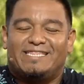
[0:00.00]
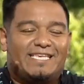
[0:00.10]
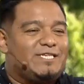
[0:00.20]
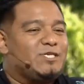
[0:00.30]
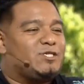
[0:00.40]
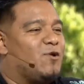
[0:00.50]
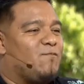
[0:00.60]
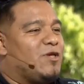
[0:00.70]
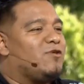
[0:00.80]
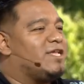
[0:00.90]
This is a
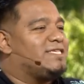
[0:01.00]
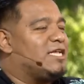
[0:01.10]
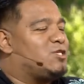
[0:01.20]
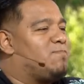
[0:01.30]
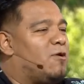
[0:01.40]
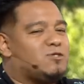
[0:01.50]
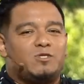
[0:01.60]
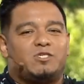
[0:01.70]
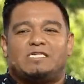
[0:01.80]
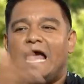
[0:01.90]
meal that's not supposed to
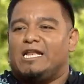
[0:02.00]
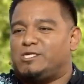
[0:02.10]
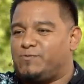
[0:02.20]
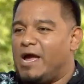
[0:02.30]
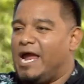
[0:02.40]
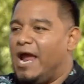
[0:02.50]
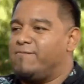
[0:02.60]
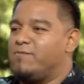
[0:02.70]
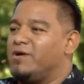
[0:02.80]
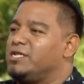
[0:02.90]
satisfy
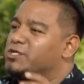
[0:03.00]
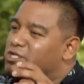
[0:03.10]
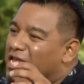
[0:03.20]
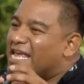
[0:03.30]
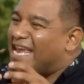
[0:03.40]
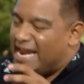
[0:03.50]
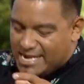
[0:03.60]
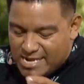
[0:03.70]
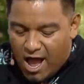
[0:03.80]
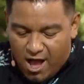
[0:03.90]
everybody. It's just
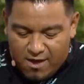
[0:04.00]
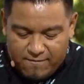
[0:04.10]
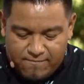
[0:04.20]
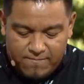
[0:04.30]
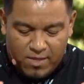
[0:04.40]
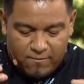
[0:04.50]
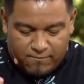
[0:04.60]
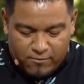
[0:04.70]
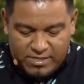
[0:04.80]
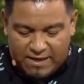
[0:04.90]
enough
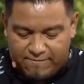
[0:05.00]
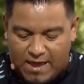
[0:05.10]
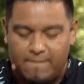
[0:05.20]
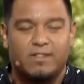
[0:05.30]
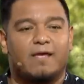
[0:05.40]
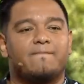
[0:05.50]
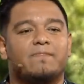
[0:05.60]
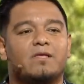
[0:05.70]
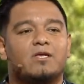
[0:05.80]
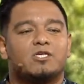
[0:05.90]
for that family.
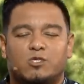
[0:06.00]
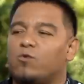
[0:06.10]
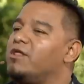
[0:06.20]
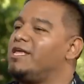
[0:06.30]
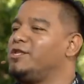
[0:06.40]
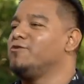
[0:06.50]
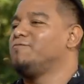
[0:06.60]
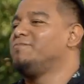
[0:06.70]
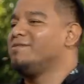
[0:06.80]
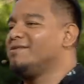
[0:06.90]
So what do?
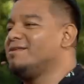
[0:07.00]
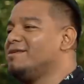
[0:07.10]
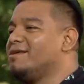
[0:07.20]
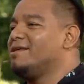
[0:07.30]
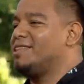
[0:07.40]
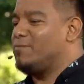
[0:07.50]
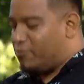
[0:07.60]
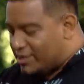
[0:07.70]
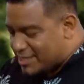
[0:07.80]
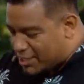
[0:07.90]
They
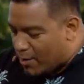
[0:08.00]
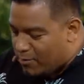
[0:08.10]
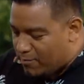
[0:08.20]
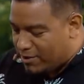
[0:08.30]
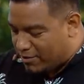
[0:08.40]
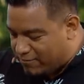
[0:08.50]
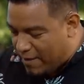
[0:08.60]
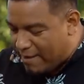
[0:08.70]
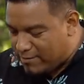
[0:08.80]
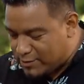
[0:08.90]
bring this humble meal, this
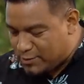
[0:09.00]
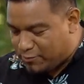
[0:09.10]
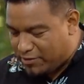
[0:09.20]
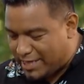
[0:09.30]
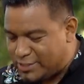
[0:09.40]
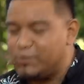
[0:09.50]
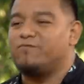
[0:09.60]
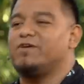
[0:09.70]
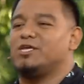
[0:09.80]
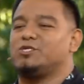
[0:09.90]
5 loaves of bread and 2
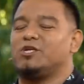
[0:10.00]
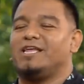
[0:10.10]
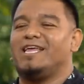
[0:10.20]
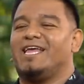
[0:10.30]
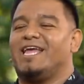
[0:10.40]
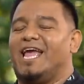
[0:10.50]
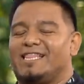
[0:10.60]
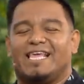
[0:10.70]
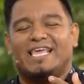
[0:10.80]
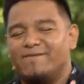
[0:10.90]
fish, and
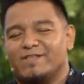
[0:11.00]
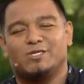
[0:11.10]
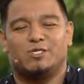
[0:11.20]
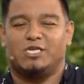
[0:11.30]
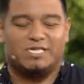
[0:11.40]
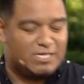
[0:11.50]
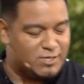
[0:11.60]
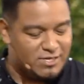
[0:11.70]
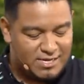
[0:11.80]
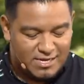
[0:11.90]
they give it to
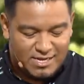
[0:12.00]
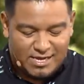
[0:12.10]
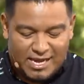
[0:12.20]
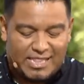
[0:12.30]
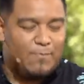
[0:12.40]
Jesus. And